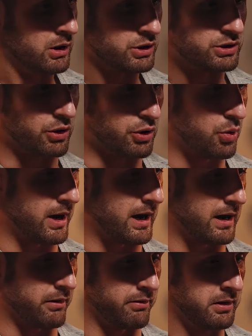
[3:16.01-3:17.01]
So you
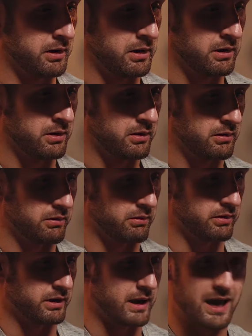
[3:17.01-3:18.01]
have the